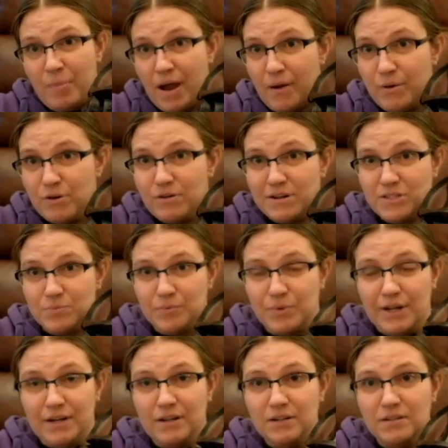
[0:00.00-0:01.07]
powered
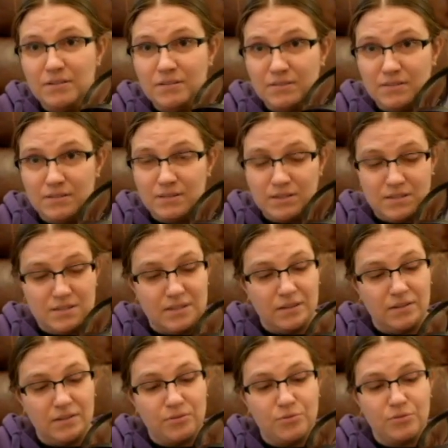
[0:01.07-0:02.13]
respirator, the
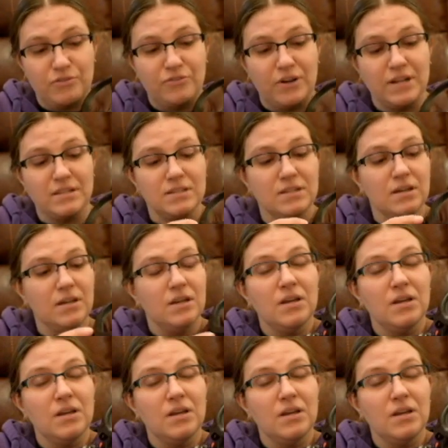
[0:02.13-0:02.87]
single through the front,